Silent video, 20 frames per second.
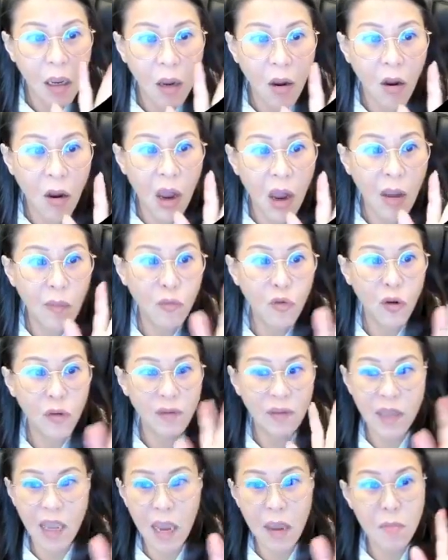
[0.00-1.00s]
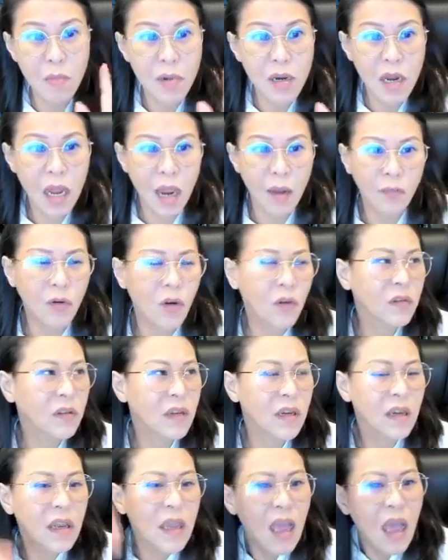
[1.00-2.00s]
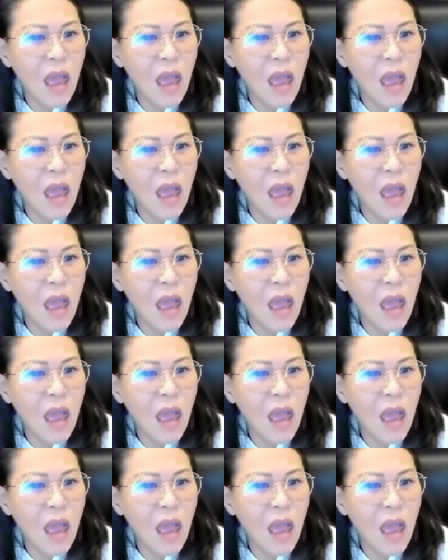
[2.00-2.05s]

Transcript: Oh, I'm not scammer. I'm not the